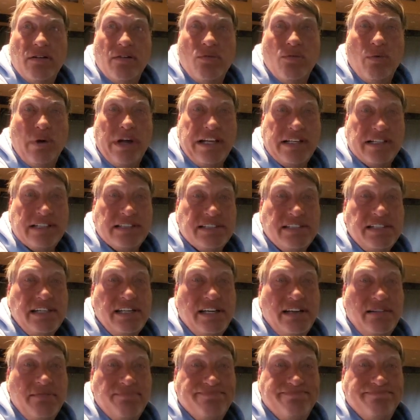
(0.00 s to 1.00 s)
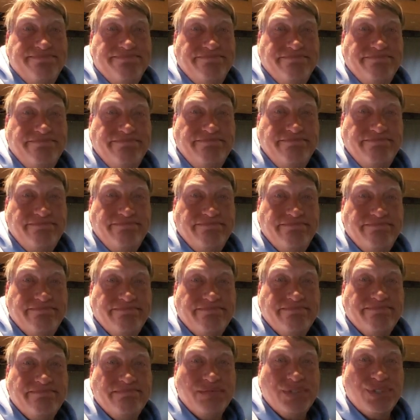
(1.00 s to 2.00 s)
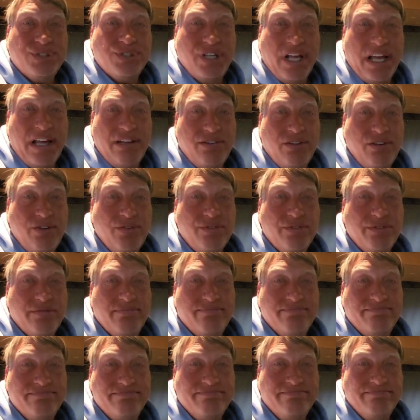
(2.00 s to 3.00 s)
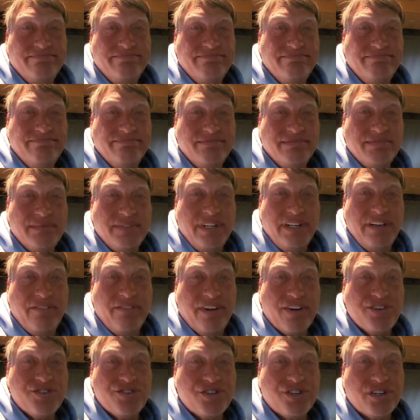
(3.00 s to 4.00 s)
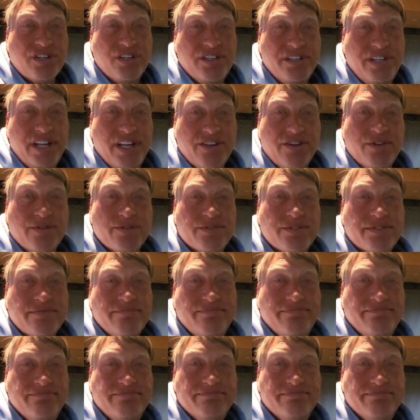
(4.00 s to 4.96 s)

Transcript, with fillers: wait and see. Stay tuned. The adventure continues.